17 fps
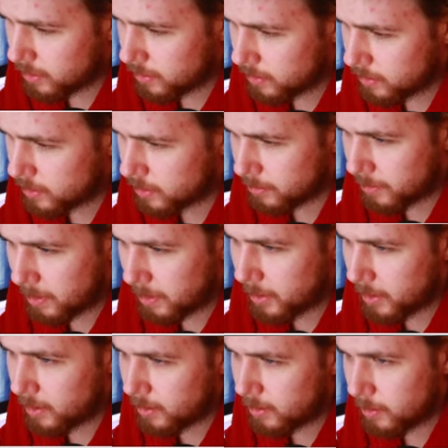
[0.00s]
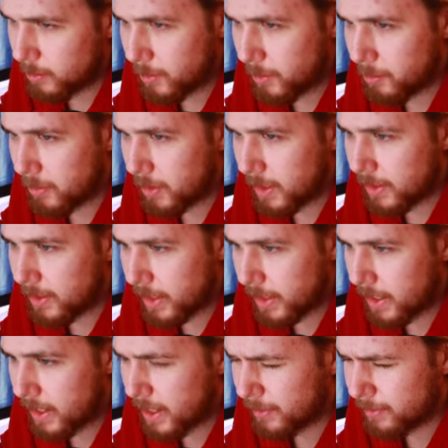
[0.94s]
So maybe we play that
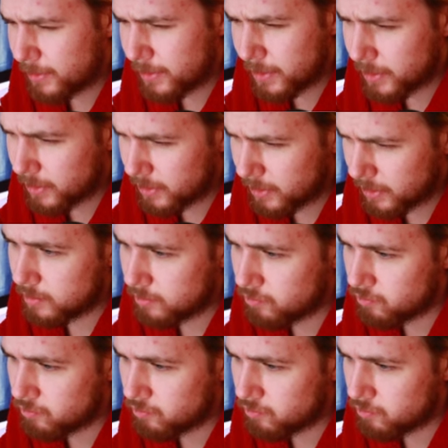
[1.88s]
after.